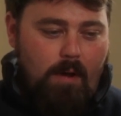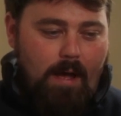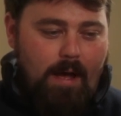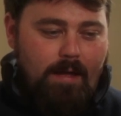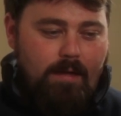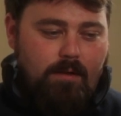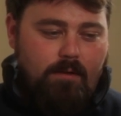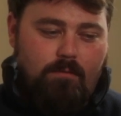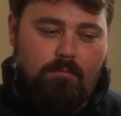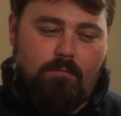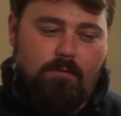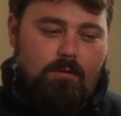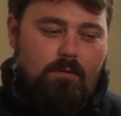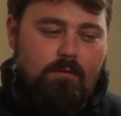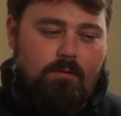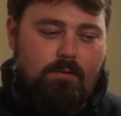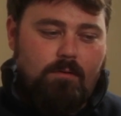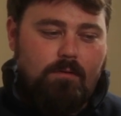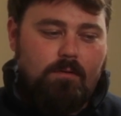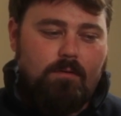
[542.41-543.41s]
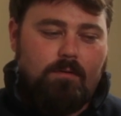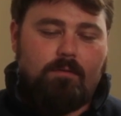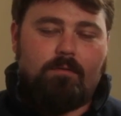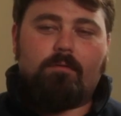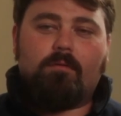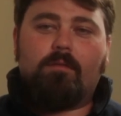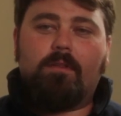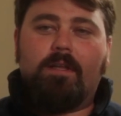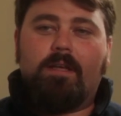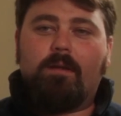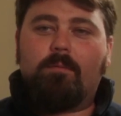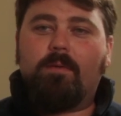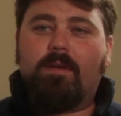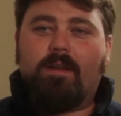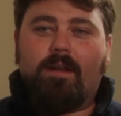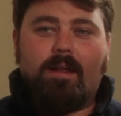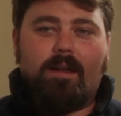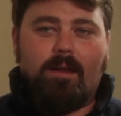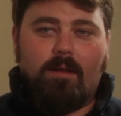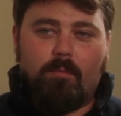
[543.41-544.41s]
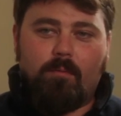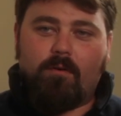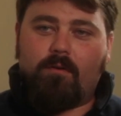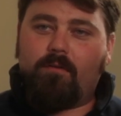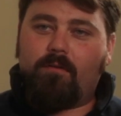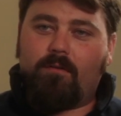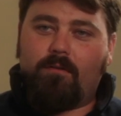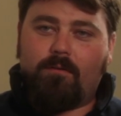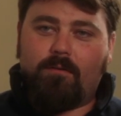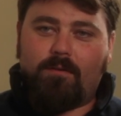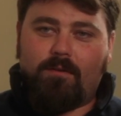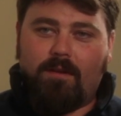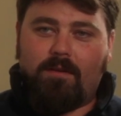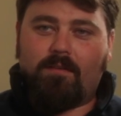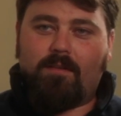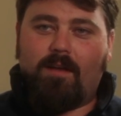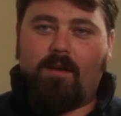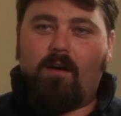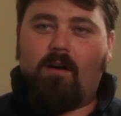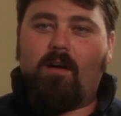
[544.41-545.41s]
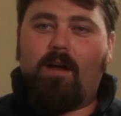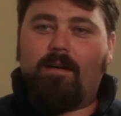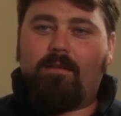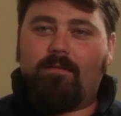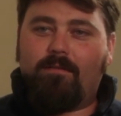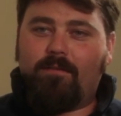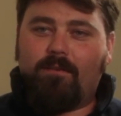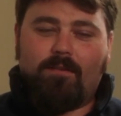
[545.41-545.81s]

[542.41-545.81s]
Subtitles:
You just lead me to any person who says they all have